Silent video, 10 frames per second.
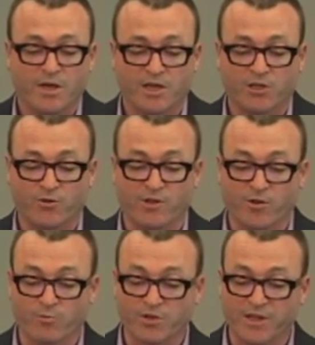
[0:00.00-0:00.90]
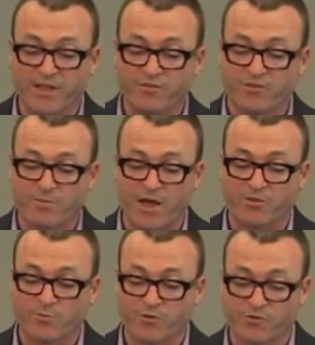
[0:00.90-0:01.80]
including their beliefs
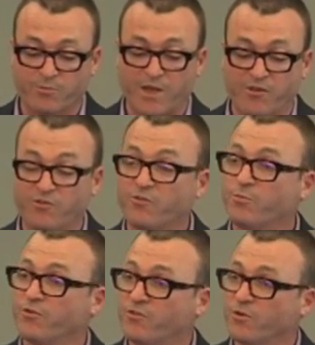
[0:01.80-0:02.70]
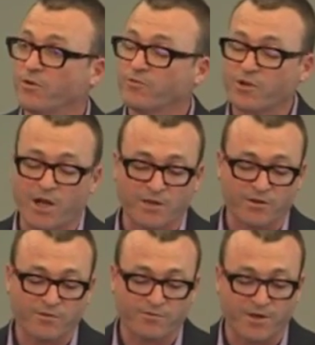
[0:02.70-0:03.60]
about the pres- patient's preserved
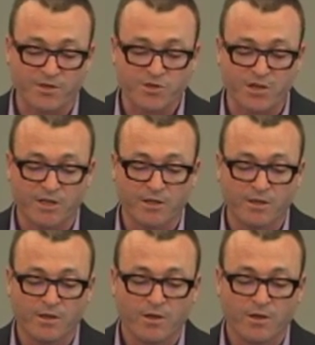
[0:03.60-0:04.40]
cognitive functioning.